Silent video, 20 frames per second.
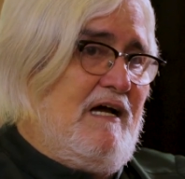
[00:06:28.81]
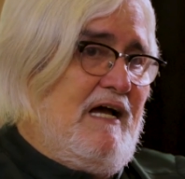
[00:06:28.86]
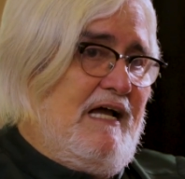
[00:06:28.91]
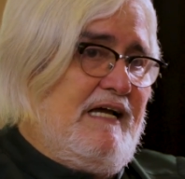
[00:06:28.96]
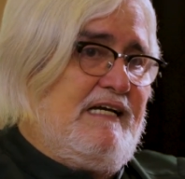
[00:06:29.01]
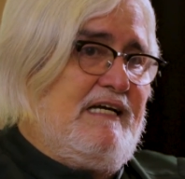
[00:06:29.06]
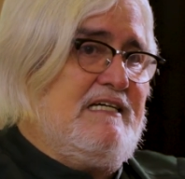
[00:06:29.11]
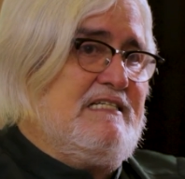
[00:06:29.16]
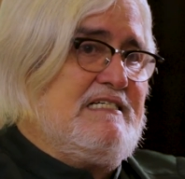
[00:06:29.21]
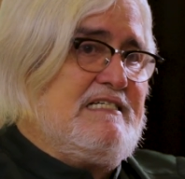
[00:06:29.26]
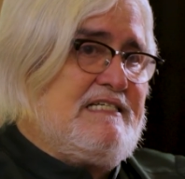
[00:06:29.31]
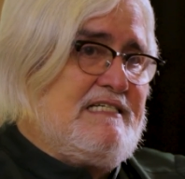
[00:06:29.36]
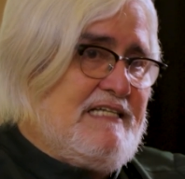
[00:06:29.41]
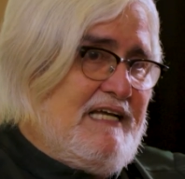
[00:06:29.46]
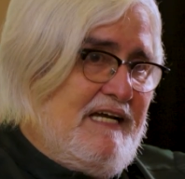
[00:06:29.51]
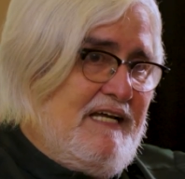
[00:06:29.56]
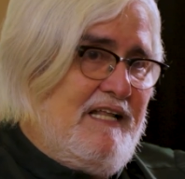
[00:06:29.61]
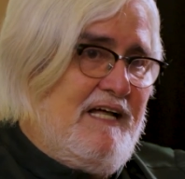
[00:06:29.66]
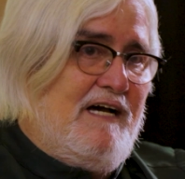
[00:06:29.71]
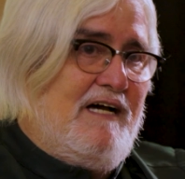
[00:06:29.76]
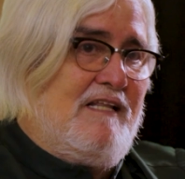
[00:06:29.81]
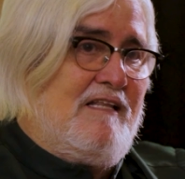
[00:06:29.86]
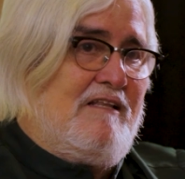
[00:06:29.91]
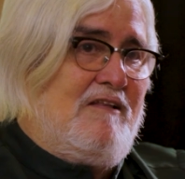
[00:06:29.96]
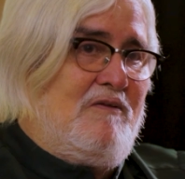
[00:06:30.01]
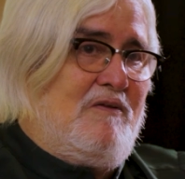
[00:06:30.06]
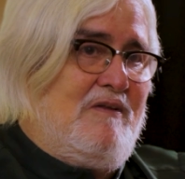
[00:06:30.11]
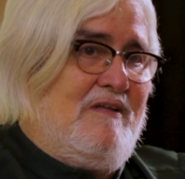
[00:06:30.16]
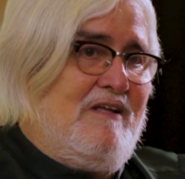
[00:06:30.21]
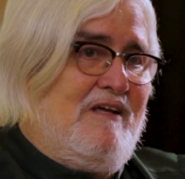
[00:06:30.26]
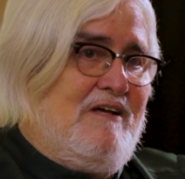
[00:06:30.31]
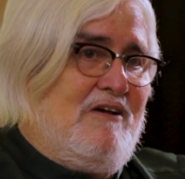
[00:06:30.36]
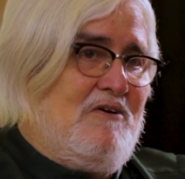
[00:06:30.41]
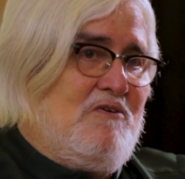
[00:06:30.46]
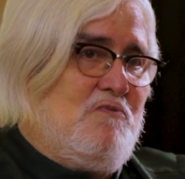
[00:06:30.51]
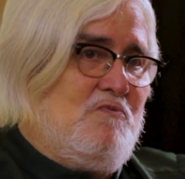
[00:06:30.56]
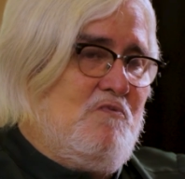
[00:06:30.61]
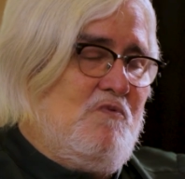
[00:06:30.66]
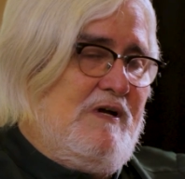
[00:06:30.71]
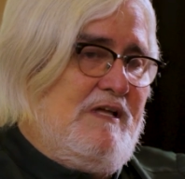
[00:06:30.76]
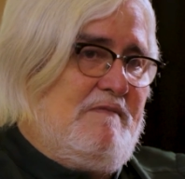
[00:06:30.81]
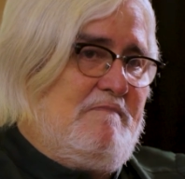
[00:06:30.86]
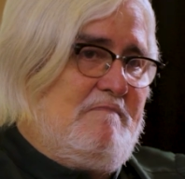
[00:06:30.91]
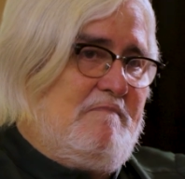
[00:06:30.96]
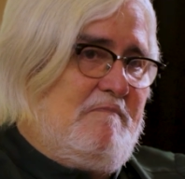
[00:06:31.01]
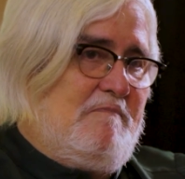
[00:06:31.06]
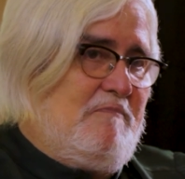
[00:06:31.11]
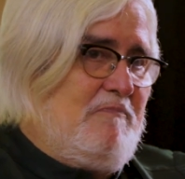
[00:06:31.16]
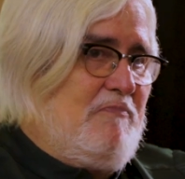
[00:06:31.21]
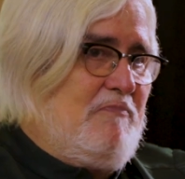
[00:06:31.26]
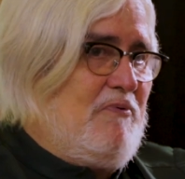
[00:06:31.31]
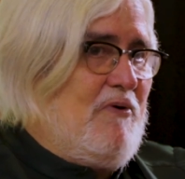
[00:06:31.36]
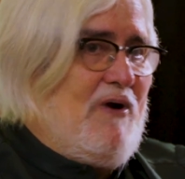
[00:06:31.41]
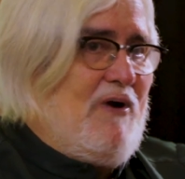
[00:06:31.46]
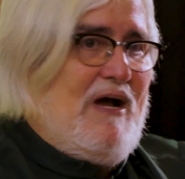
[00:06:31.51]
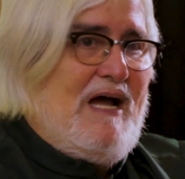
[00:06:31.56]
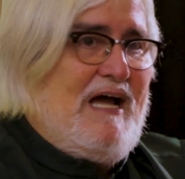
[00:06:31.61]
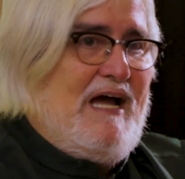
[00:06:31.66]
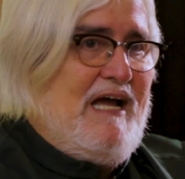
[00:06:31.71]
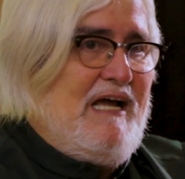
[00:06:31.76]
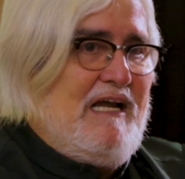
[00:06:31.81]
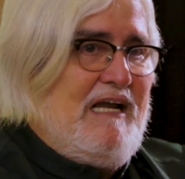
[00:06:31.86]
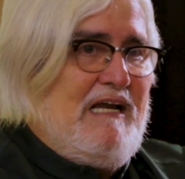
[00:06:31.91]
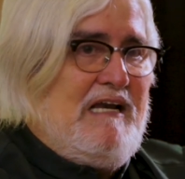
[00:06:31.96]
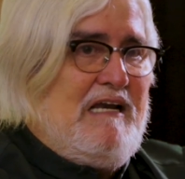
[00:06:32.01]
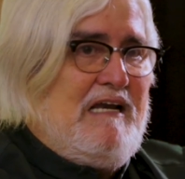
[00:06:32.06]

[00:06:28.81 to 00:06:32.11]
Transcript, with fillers: I can say that with pride